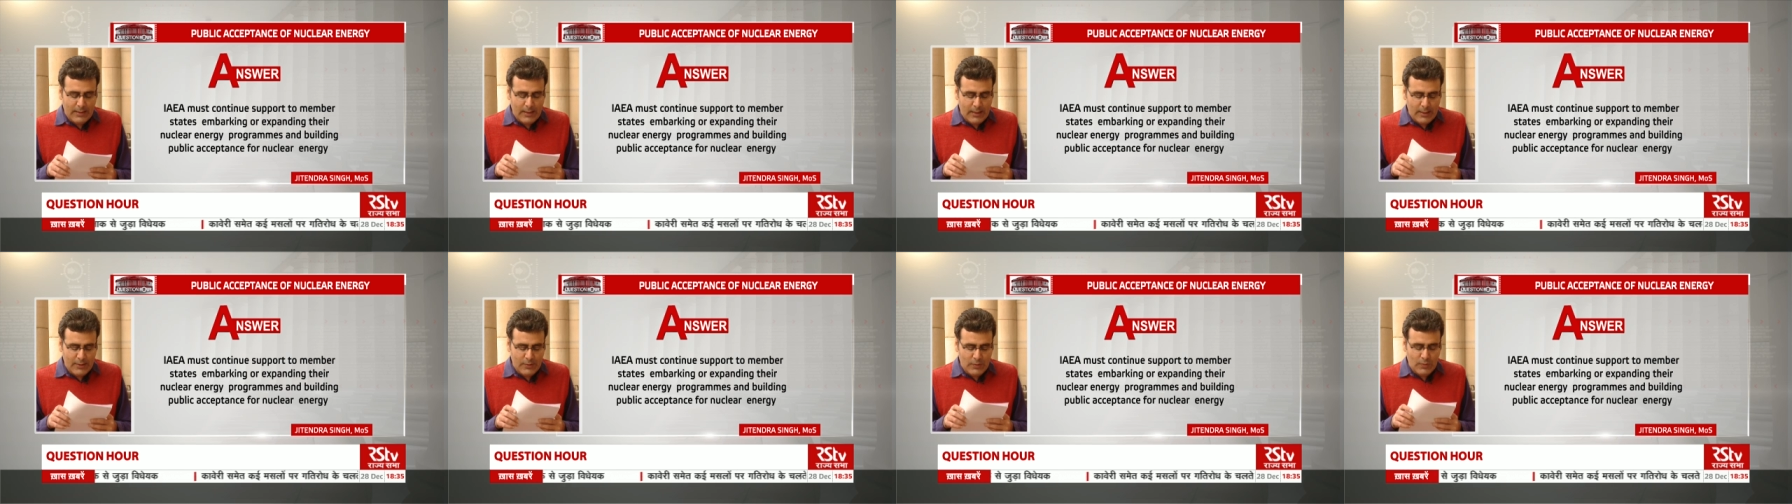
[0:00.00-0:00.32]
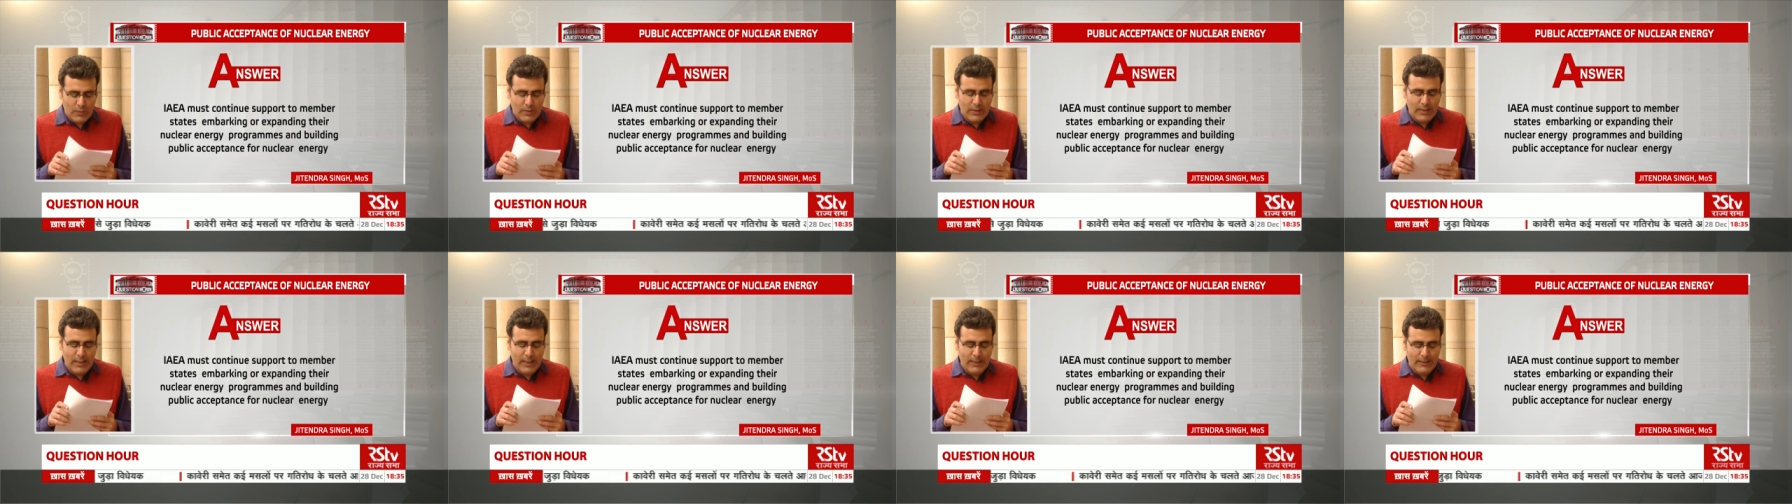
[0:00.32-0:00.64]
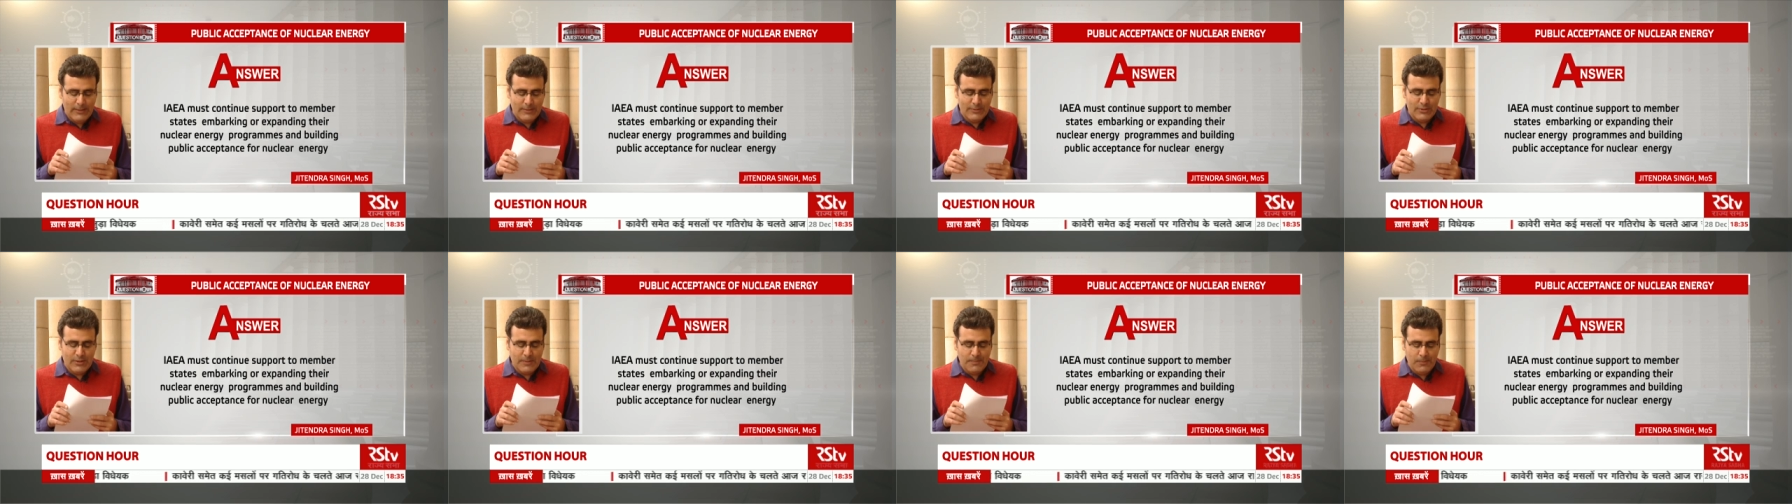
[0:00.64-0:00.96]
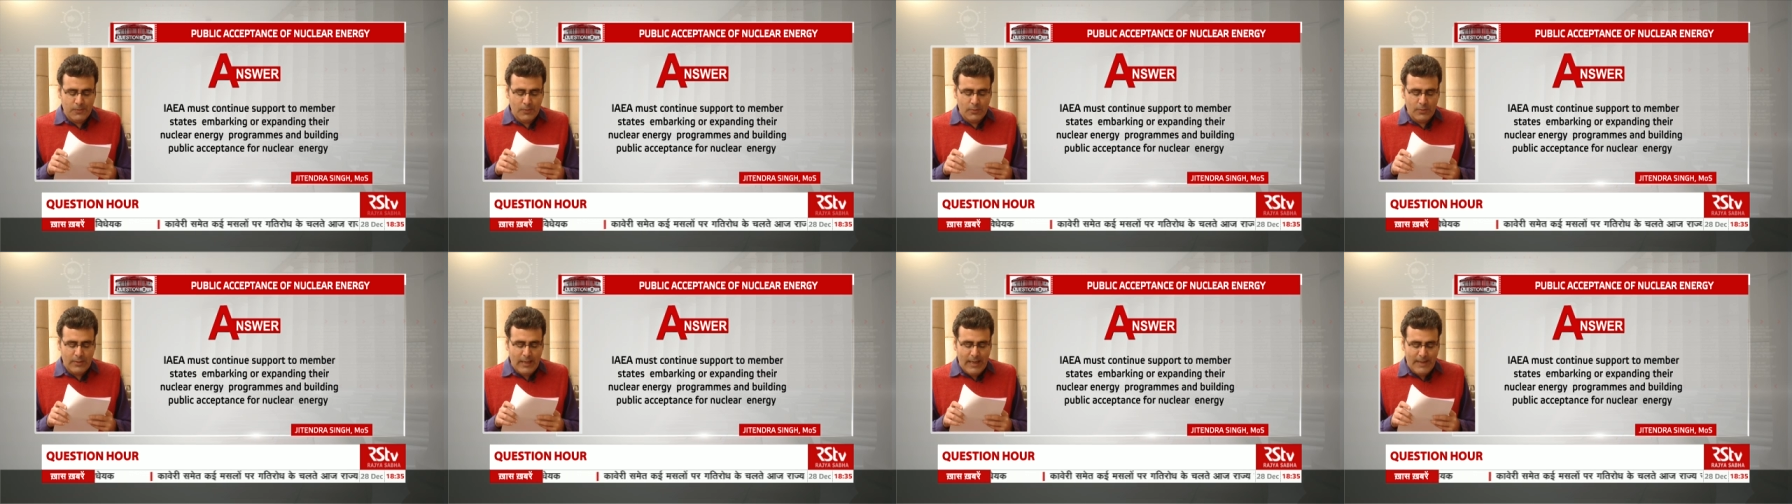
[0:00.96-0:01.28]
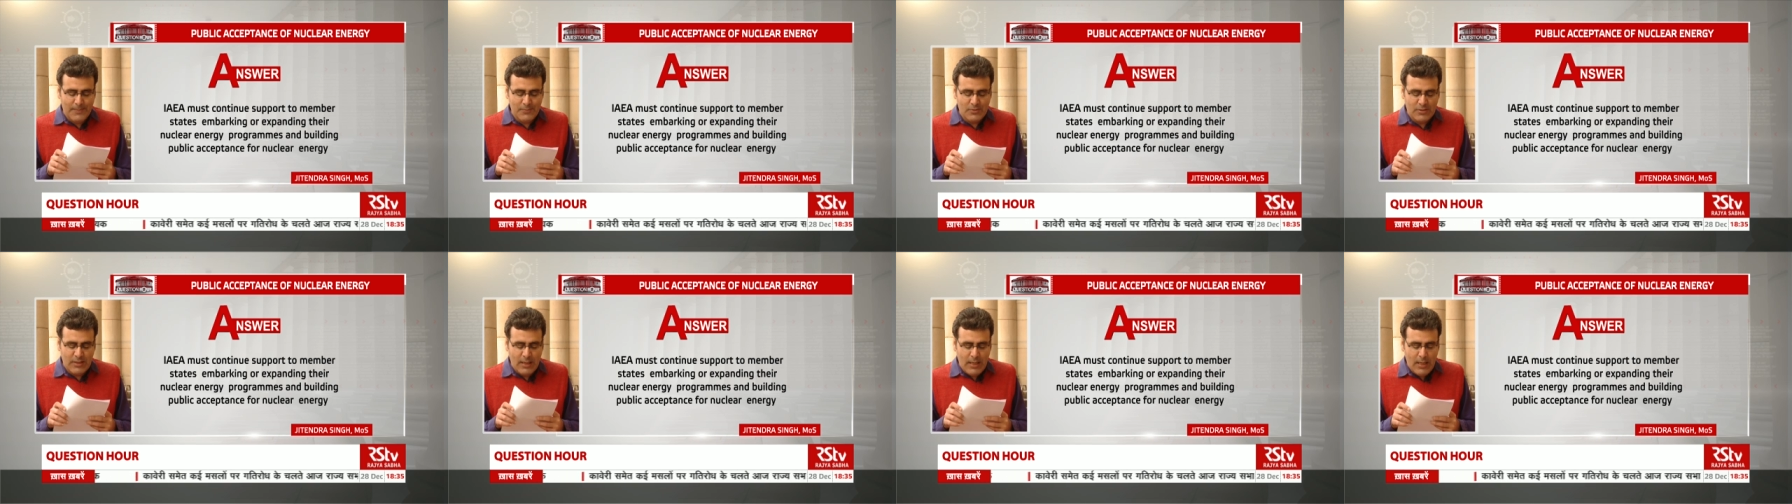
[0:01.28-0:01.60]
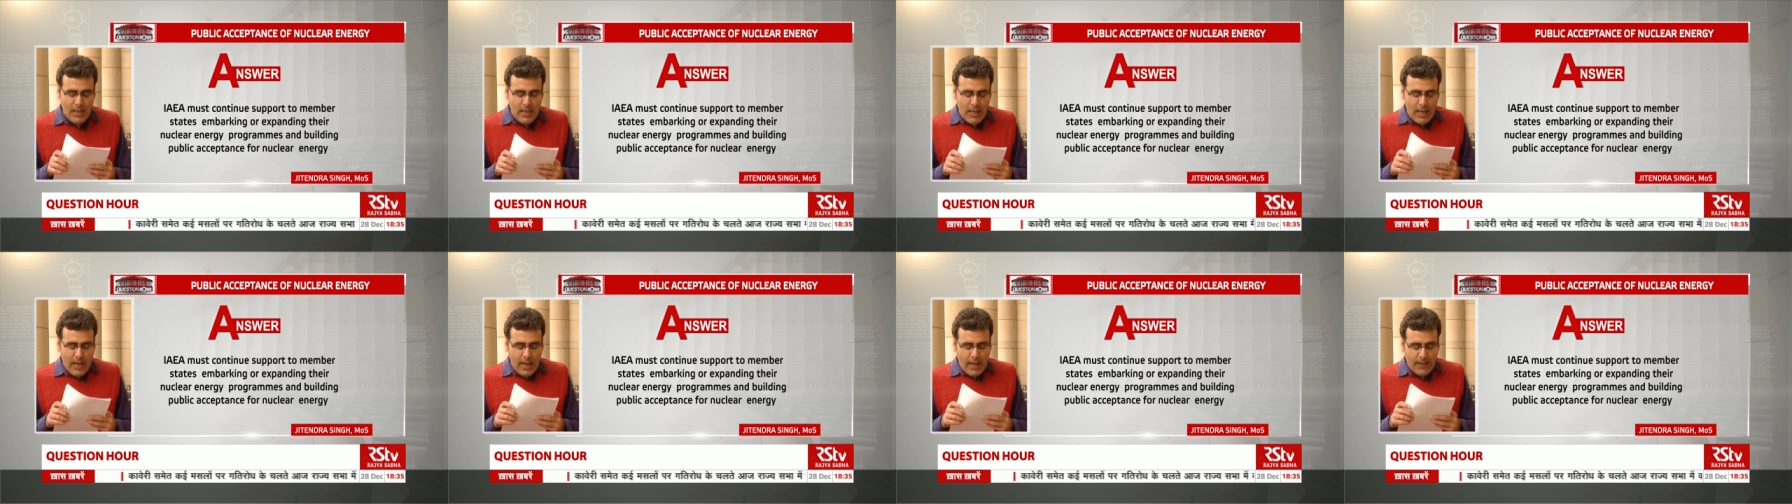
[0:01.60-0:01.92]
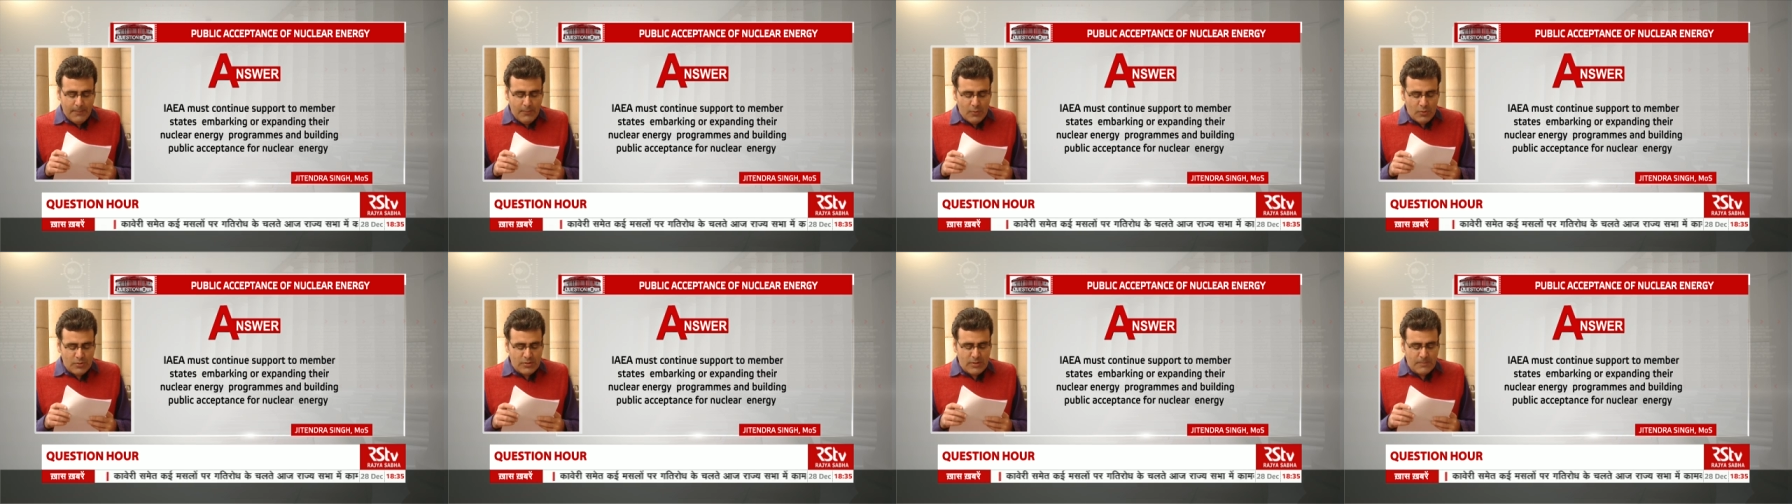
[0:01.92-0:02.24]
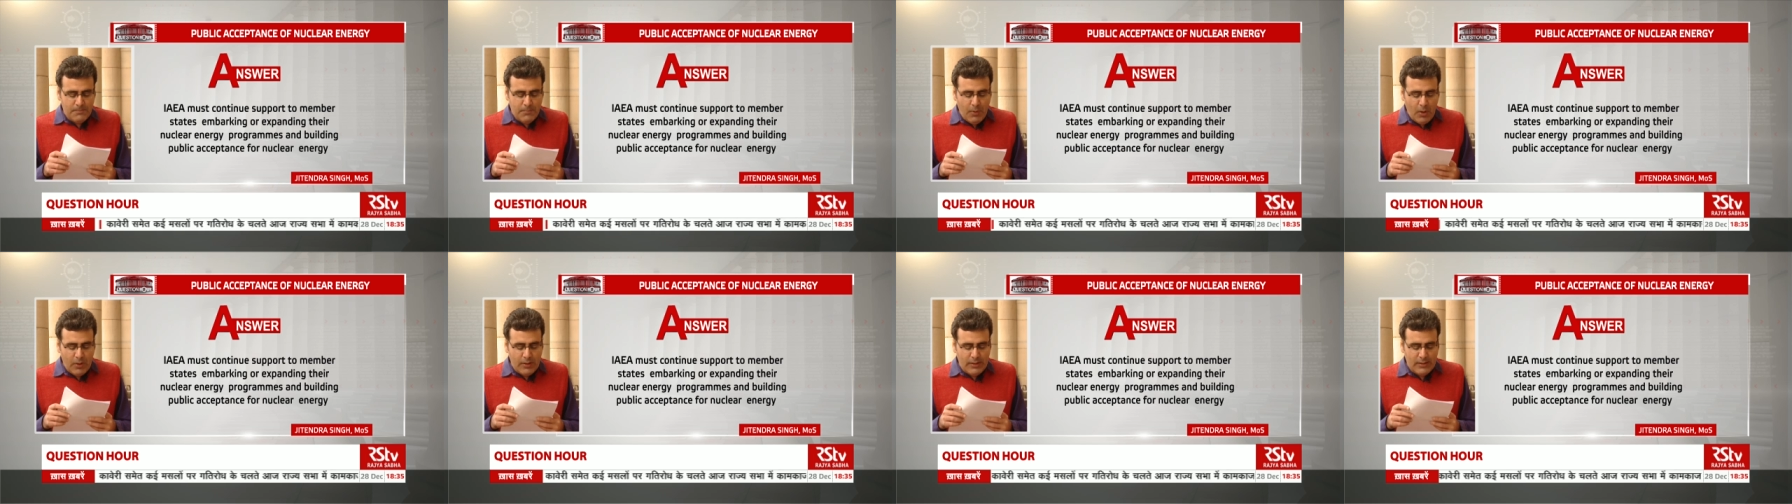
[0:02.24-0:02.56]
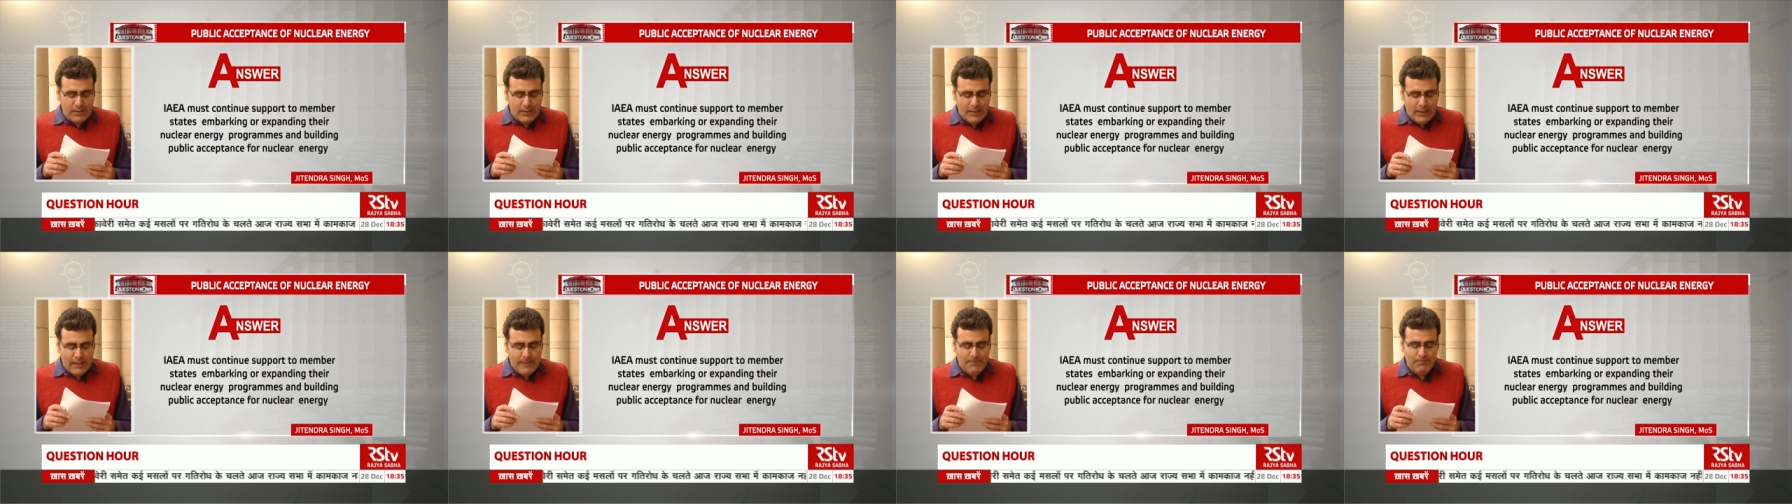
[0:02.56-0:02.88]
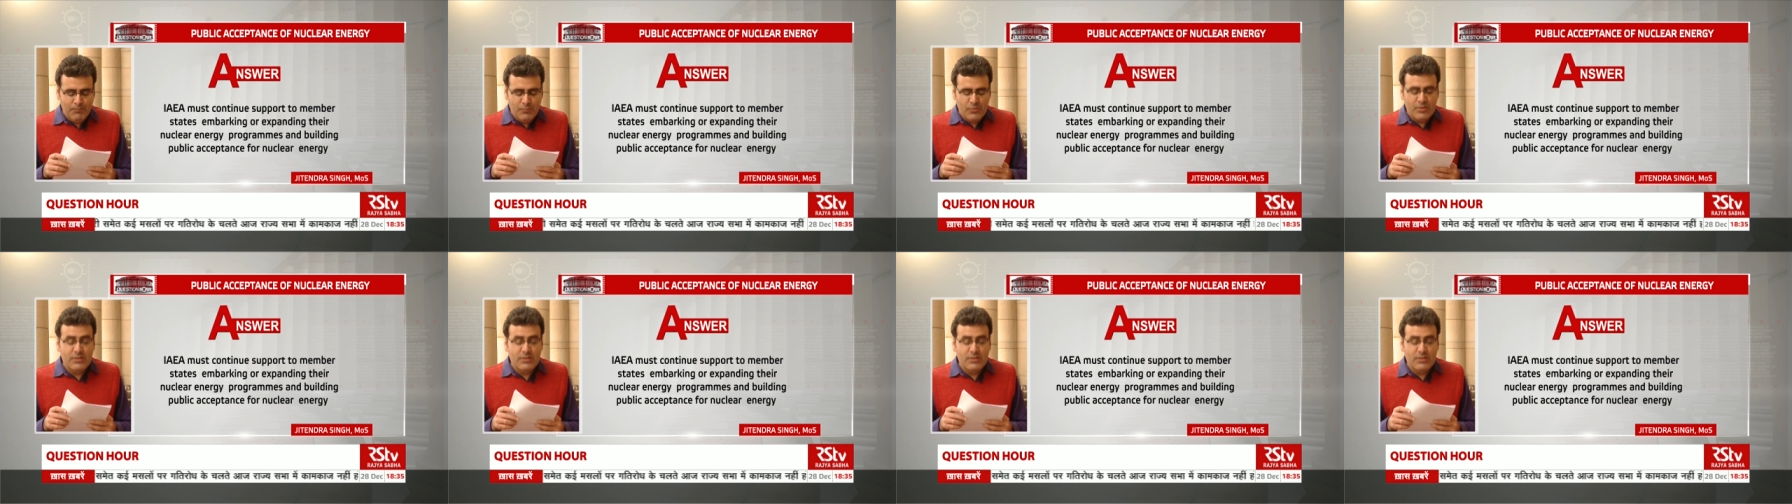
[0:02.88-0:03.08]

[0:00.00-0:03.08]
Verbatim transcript: their nuclear energy programs and most importantly,